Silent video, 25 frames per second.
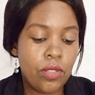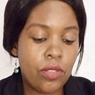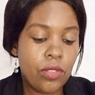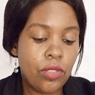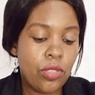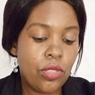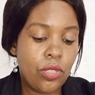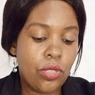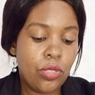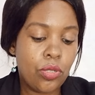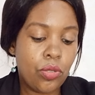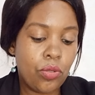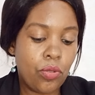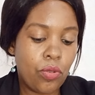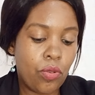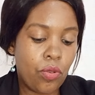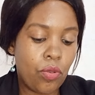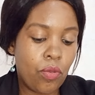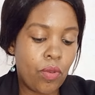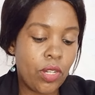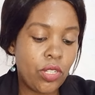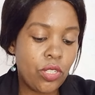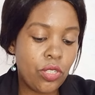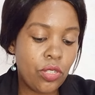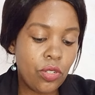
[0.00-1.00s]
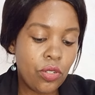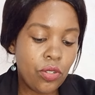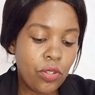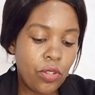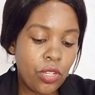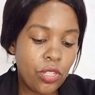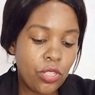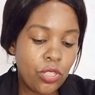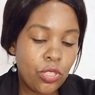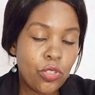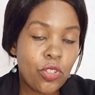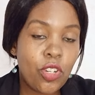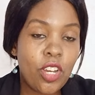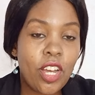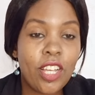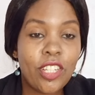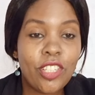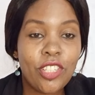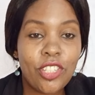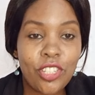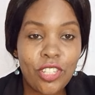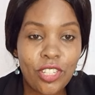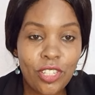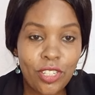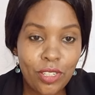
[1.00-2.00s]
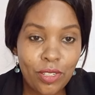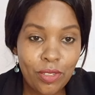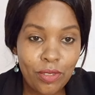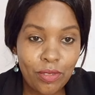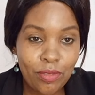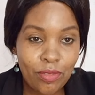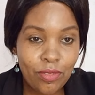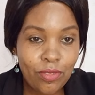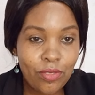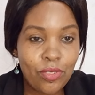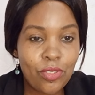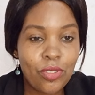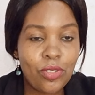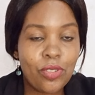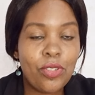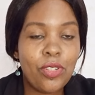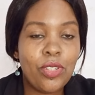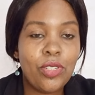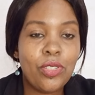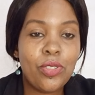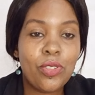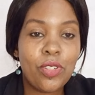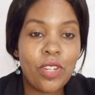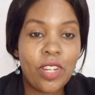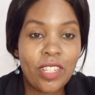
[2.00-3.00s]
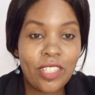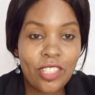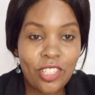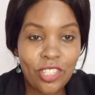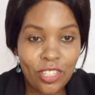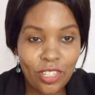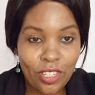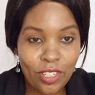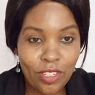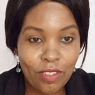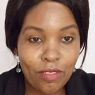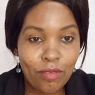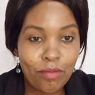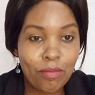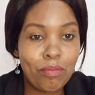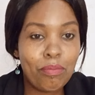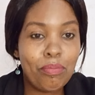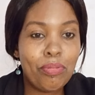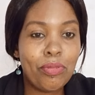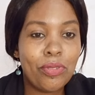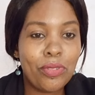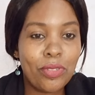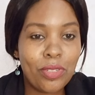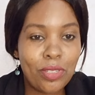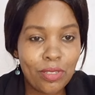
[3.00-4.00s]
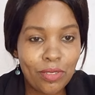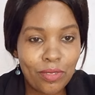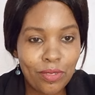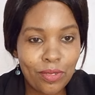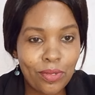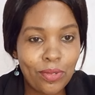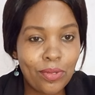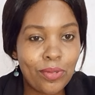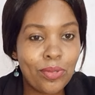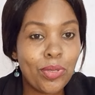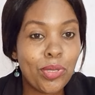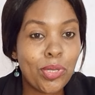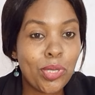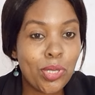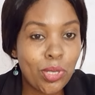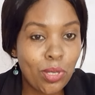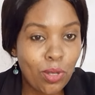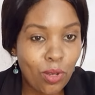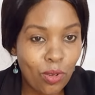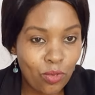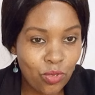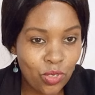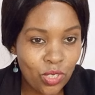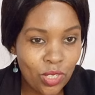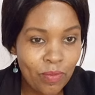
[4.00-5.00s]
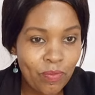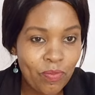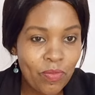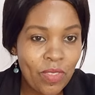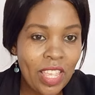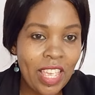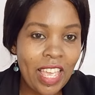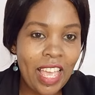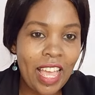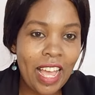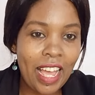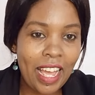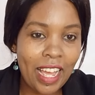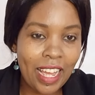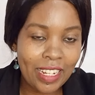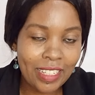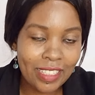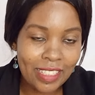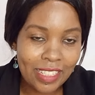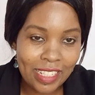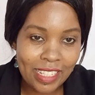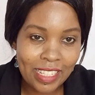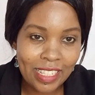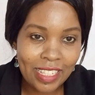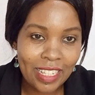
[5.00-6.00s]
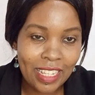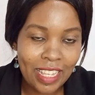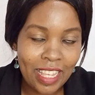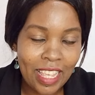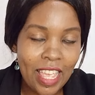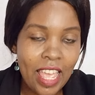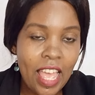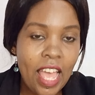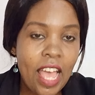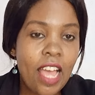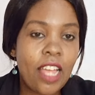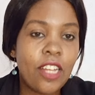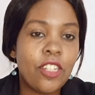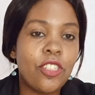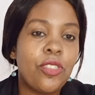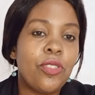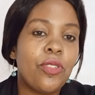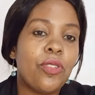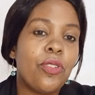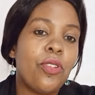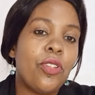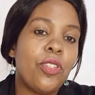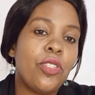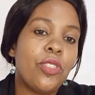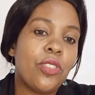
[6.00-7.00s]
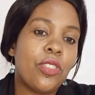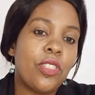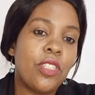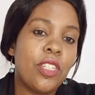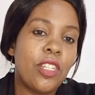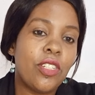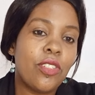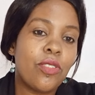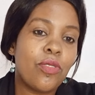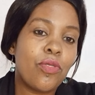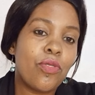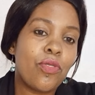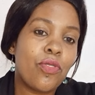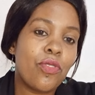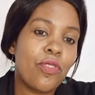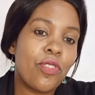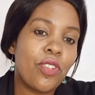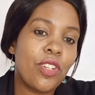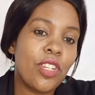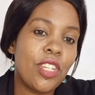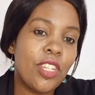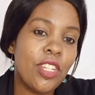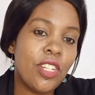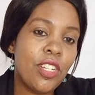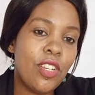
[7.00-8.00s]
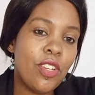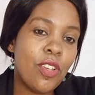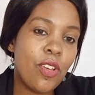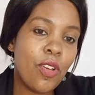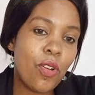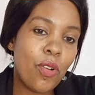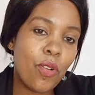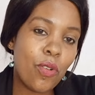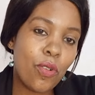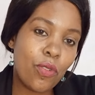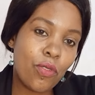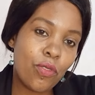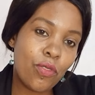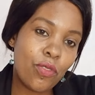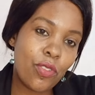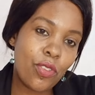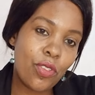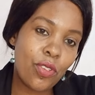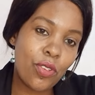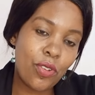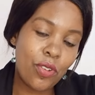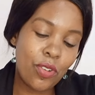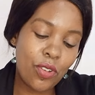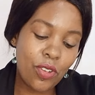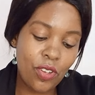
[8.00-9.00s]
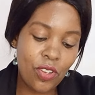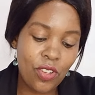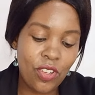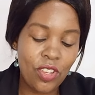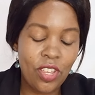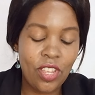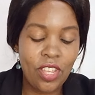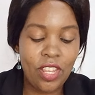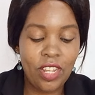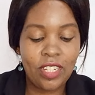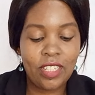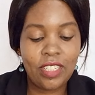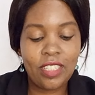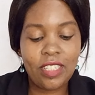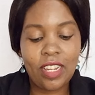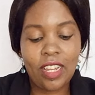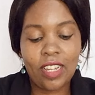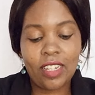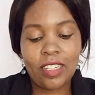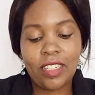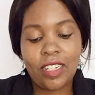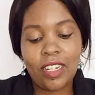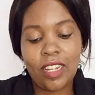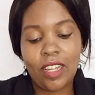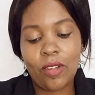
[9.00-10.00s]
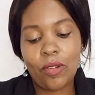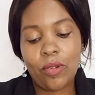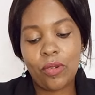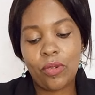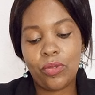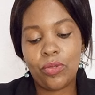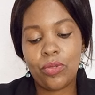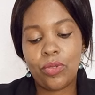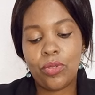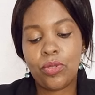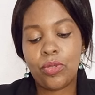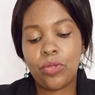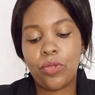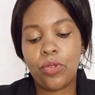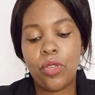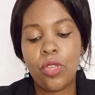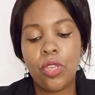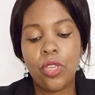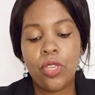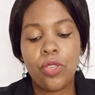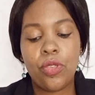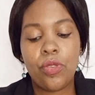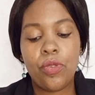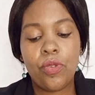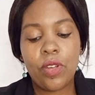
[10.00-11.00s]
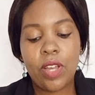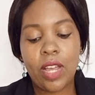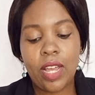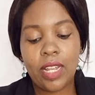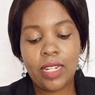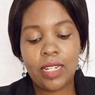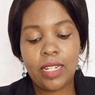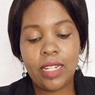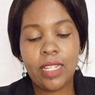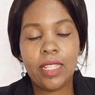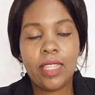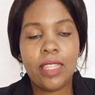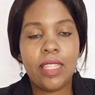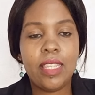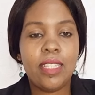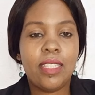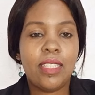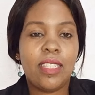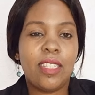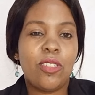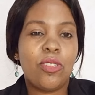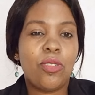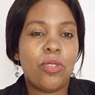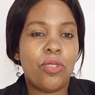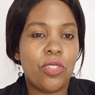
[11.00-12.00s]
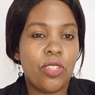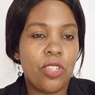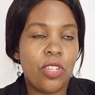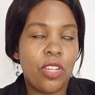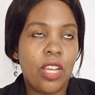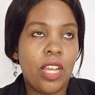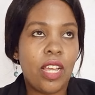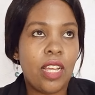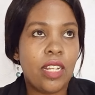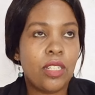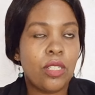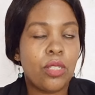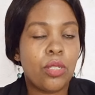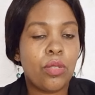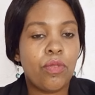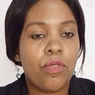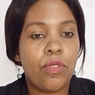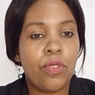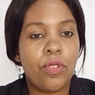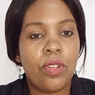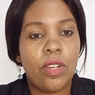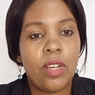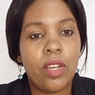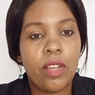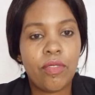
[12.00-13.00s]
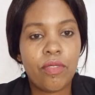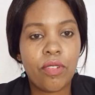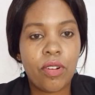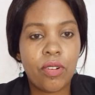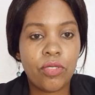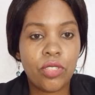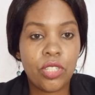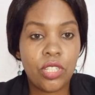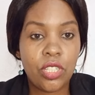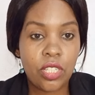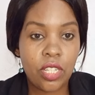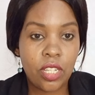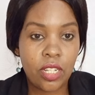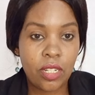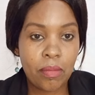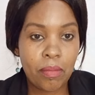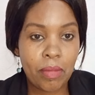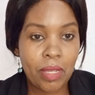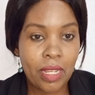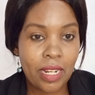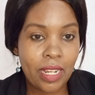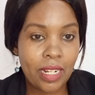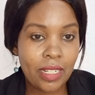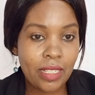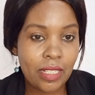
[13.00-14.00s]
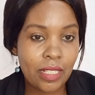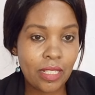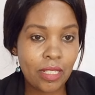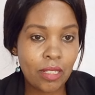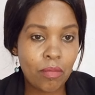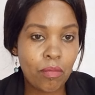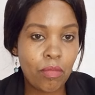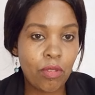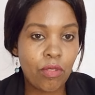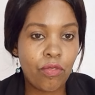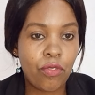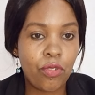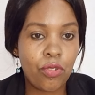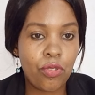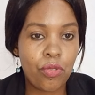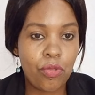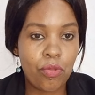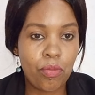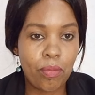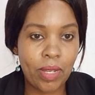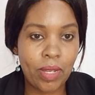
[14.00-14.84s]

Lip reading: So what you're going to achieve, beautiful, soft hands, and you're going to get rid of your dark knuckles. So you can let this sit on your hands for around 10 minutes before you